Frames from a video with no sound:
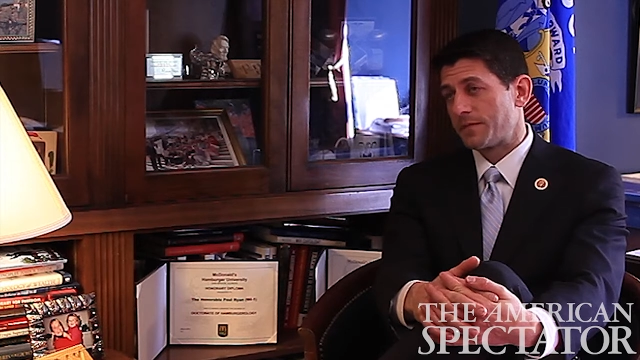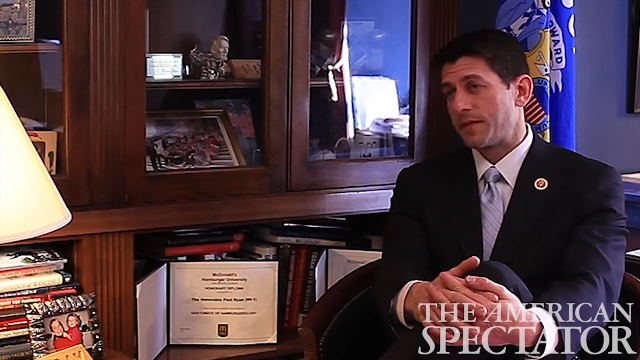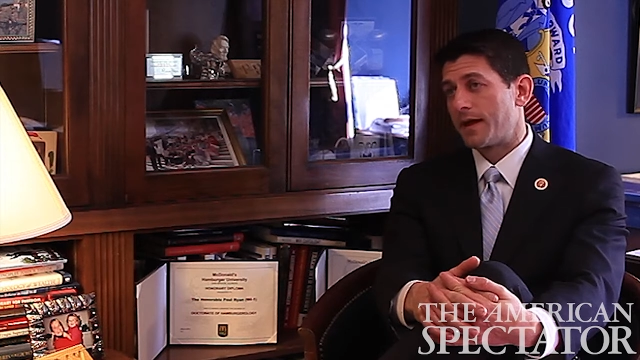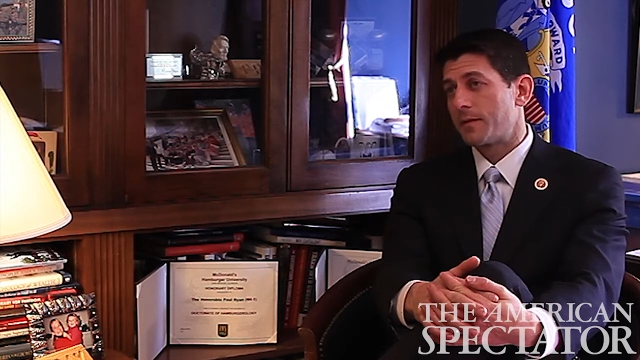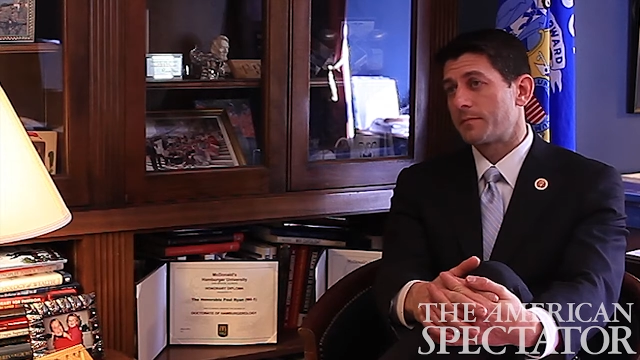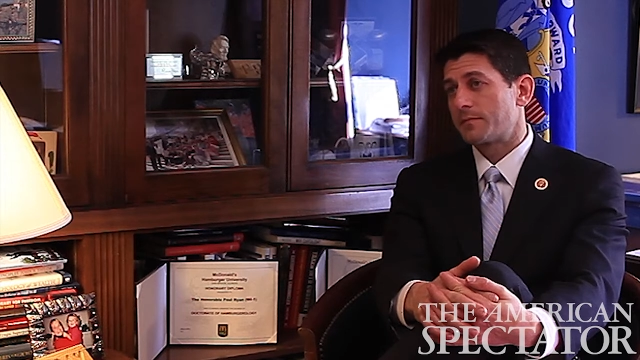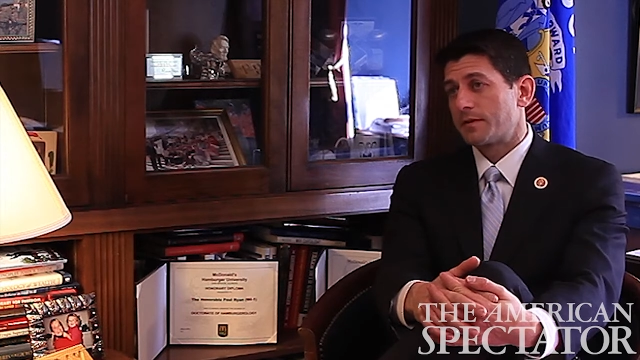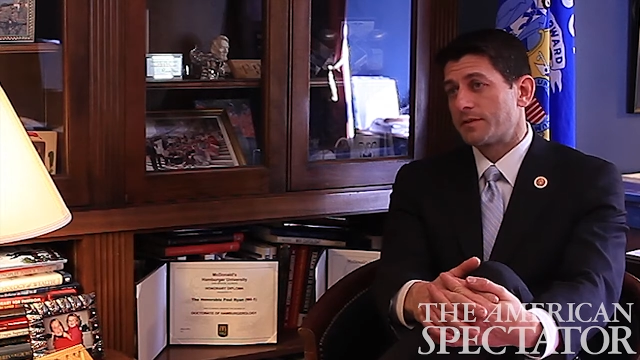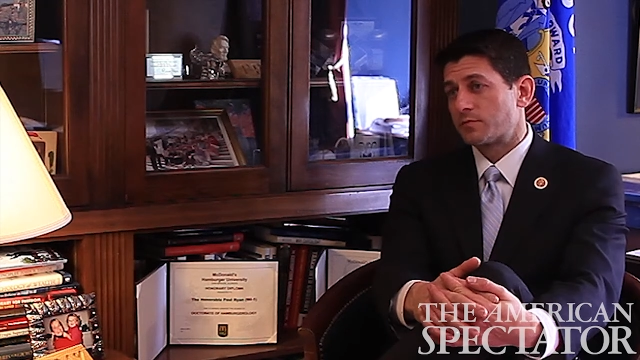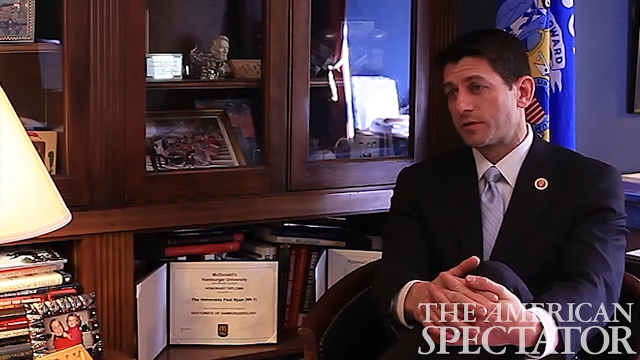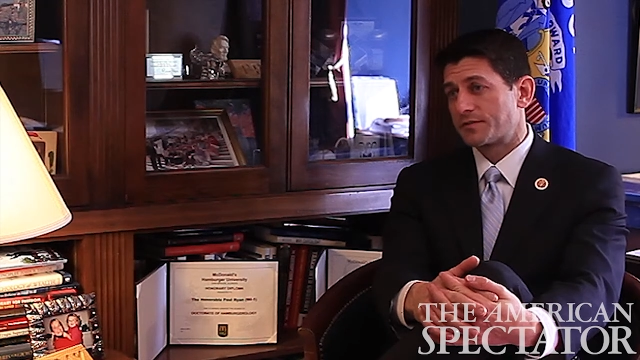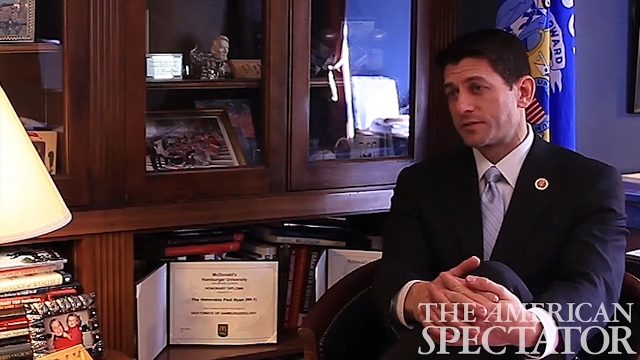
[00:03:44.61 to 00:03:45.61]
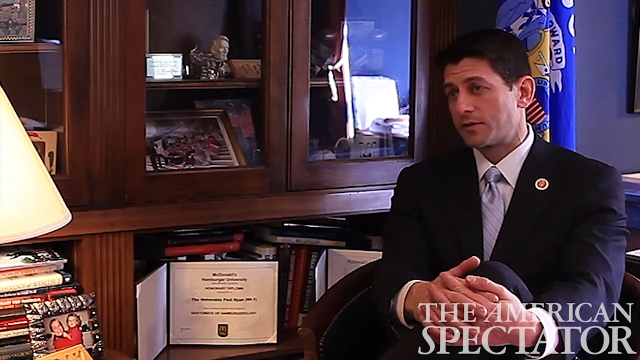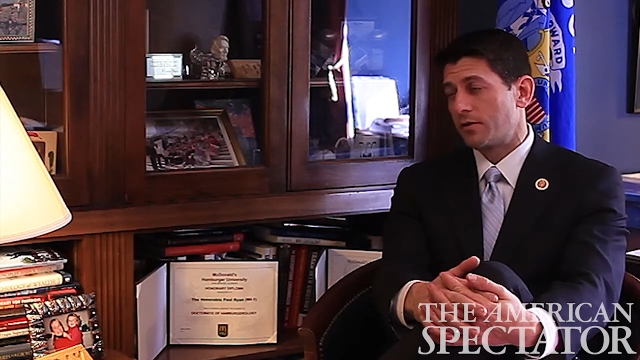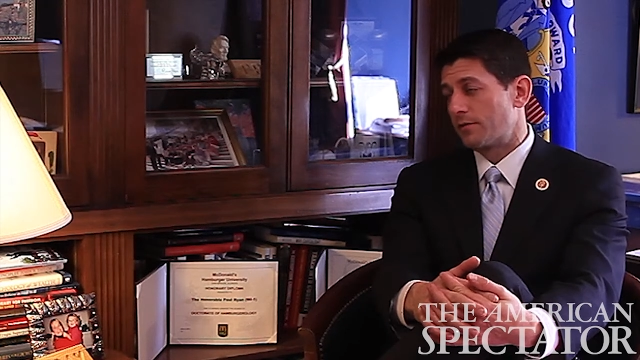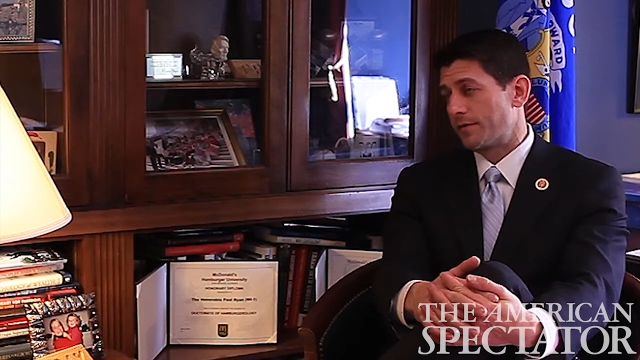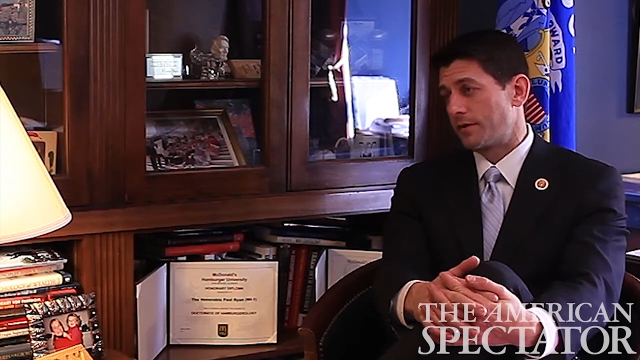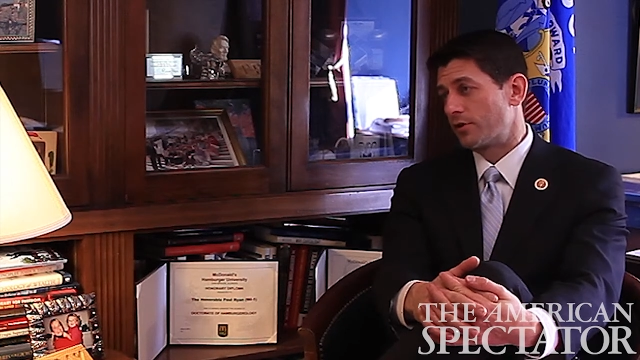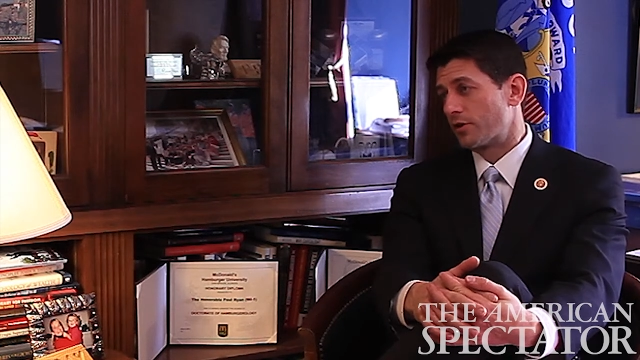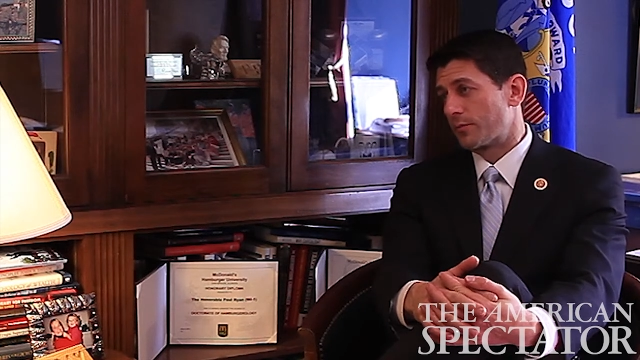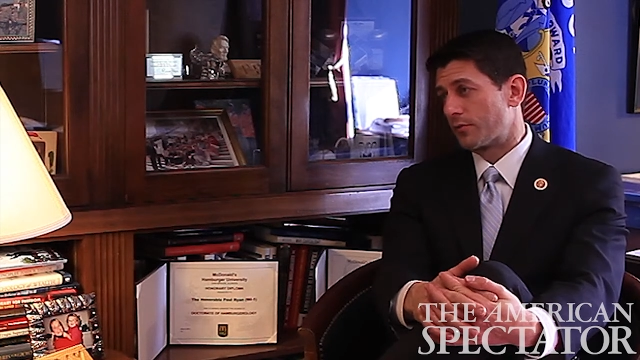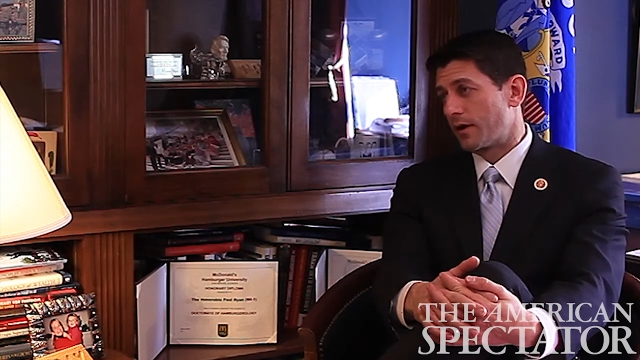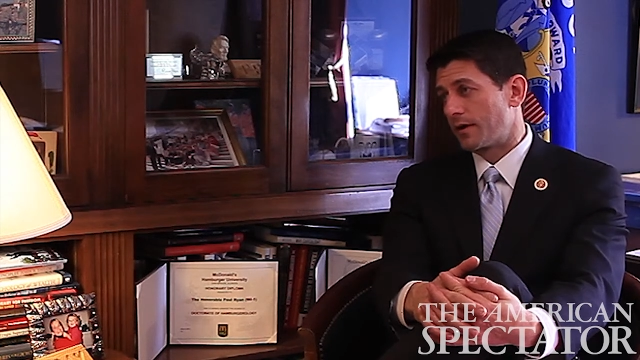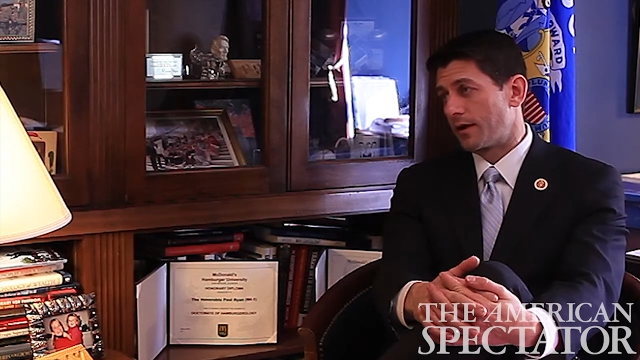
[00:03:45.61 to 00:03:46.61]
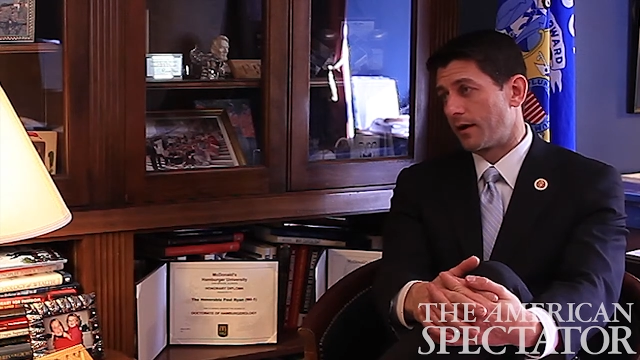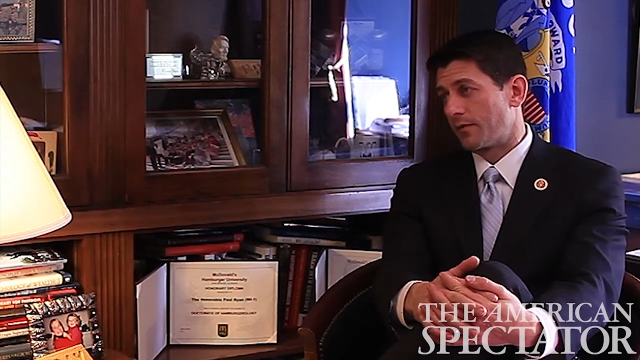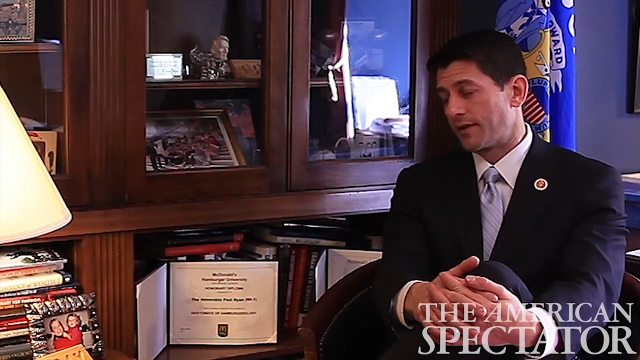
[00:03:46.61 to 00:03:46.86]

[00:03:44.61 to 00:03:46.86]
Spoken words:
That is what's engulfing Europe right now.